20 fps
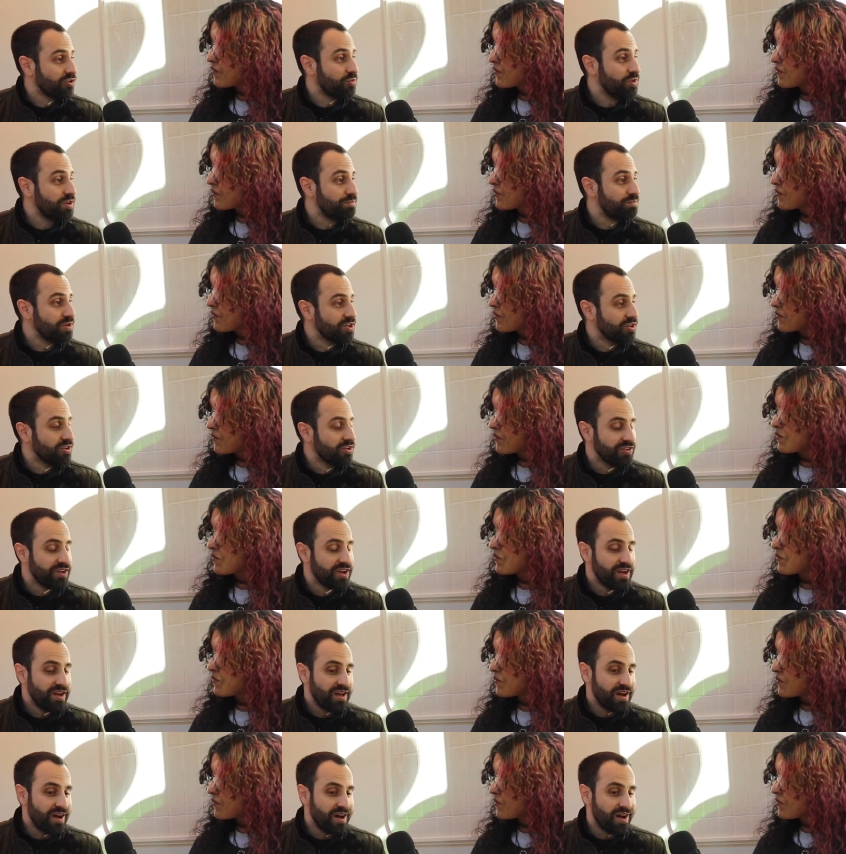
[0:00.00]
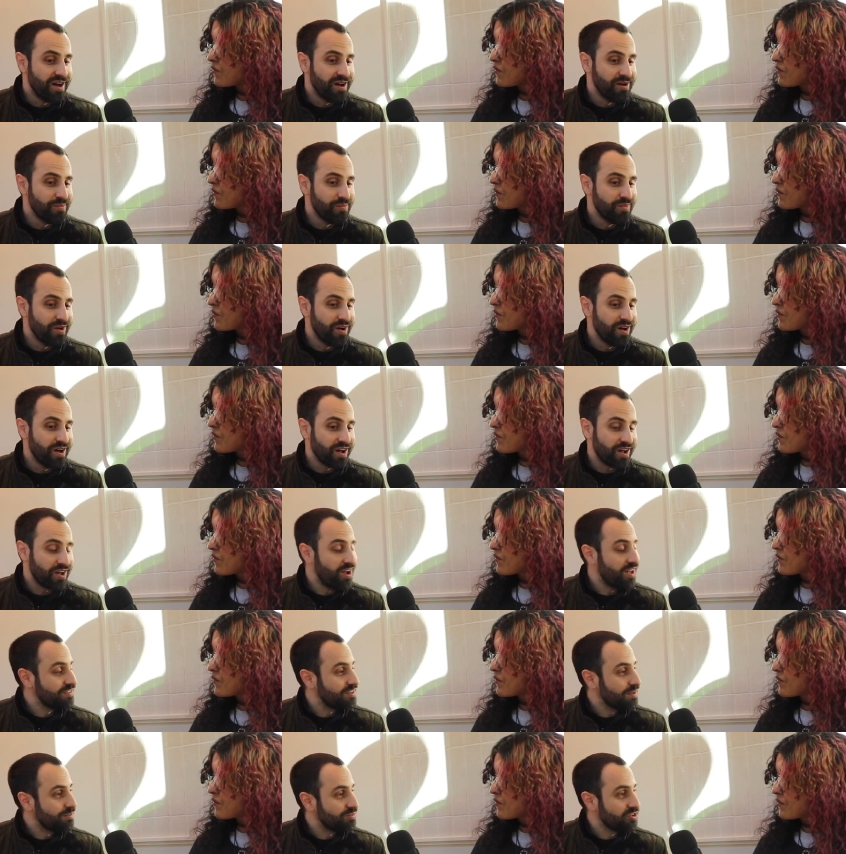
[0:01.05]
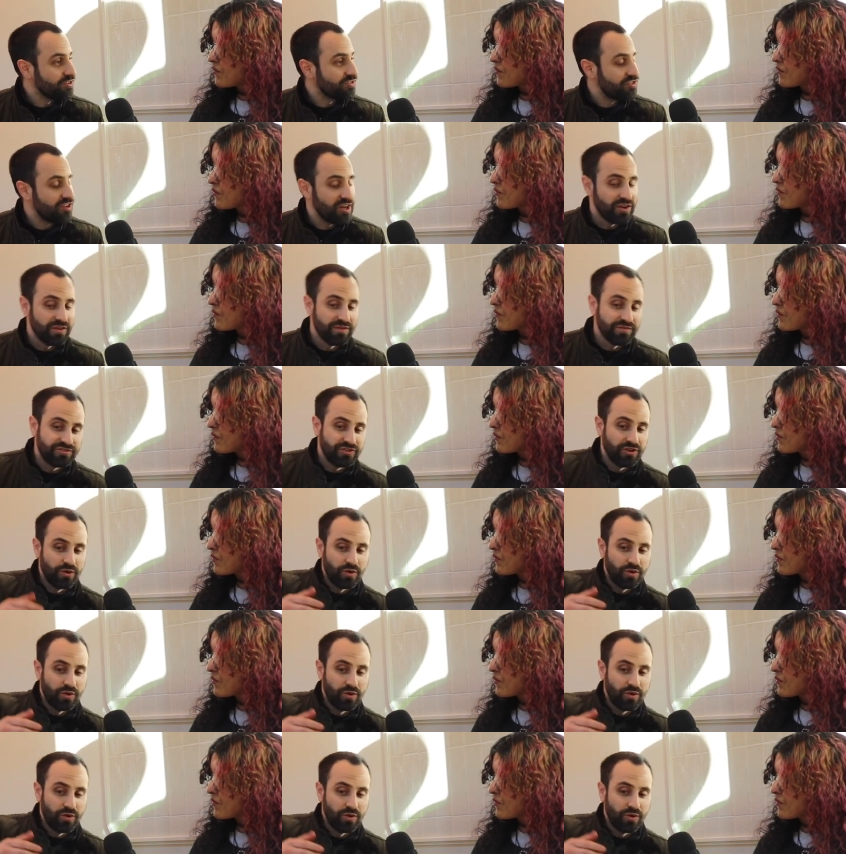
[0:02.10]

Speaker 1: we build um, uh, concepts ourselves. So